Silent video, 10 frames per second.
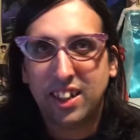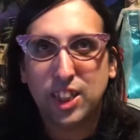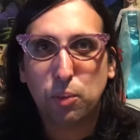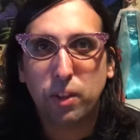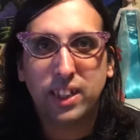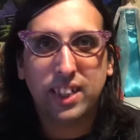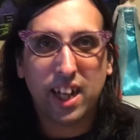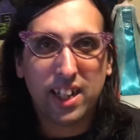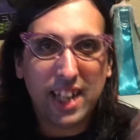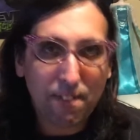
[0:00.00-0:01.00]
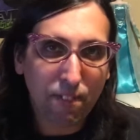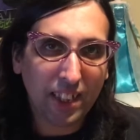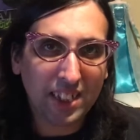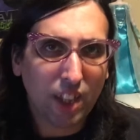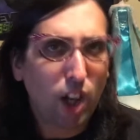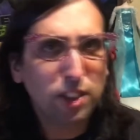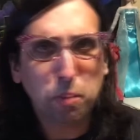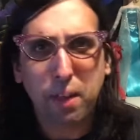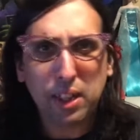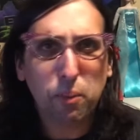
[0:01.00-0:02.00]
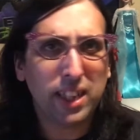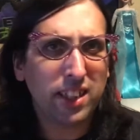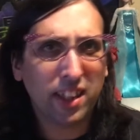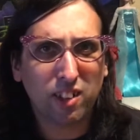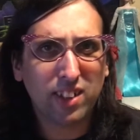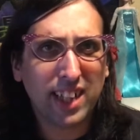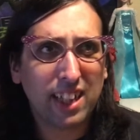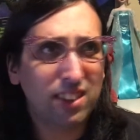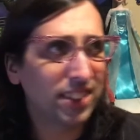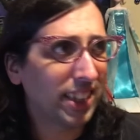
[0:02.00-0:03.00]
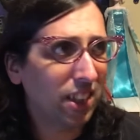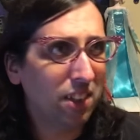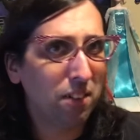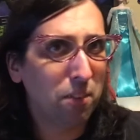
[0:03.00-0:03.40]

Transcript: This one is on Netflix. Also, by the way, Tucker and Dale is like